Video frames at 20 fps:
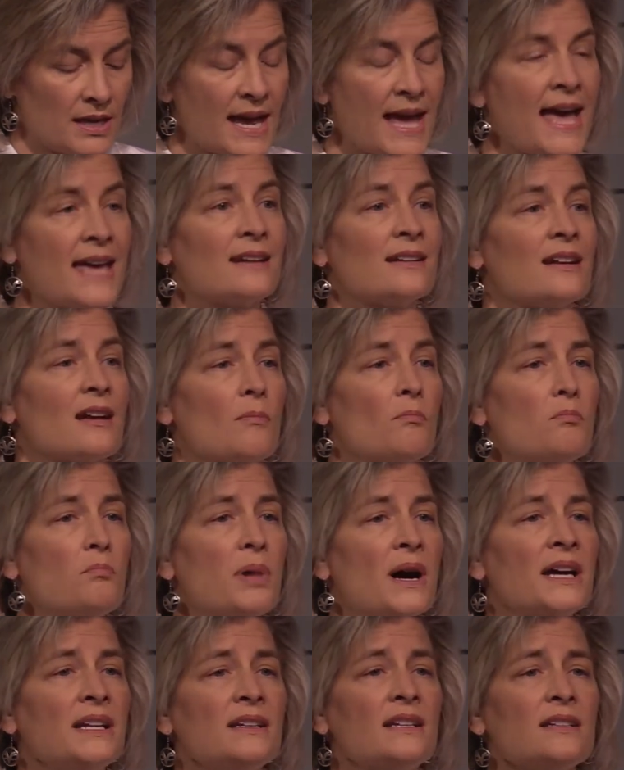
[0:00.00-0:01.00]
had an
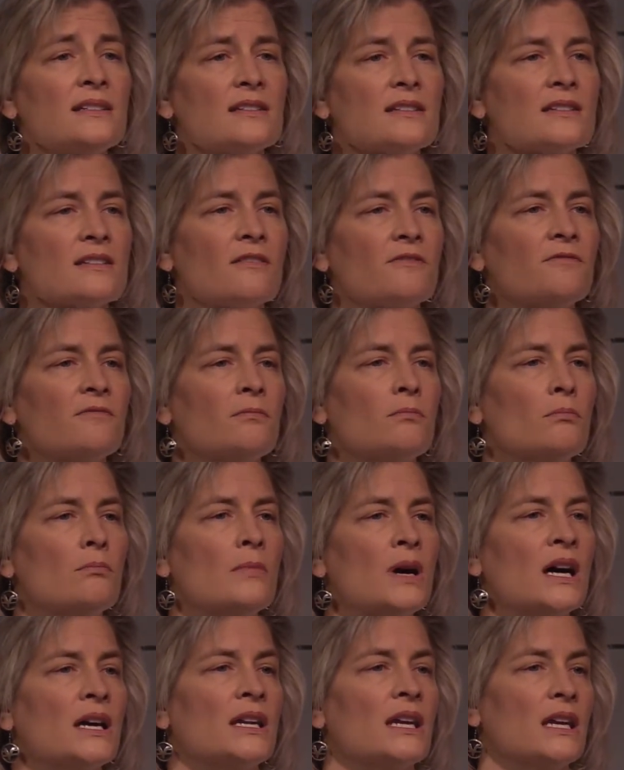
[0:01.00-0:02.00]
abundance of
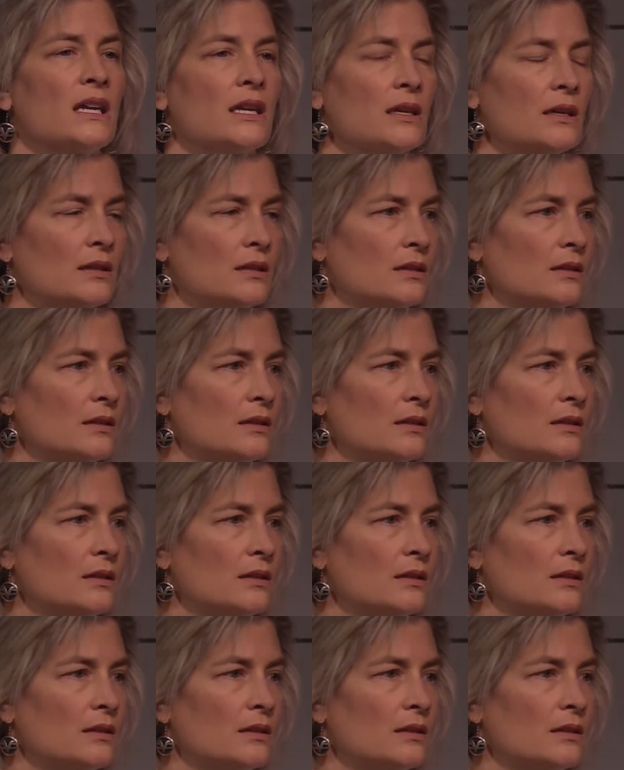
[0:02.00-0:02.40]
money.